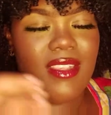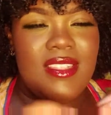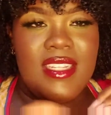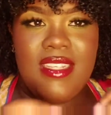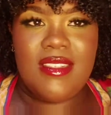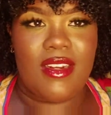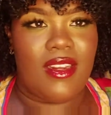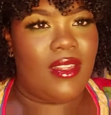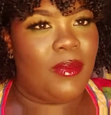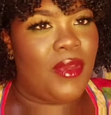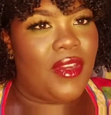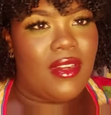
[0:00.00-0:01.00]
sneeze sneezing on
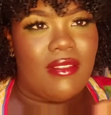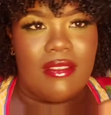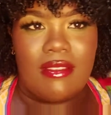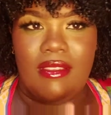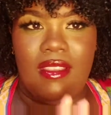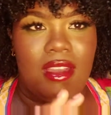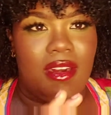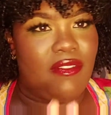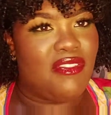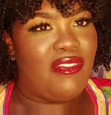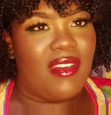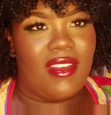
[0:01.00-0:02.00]
your period is not
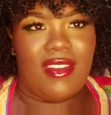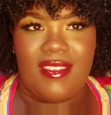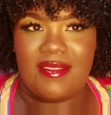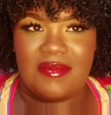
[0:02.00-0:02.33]
fun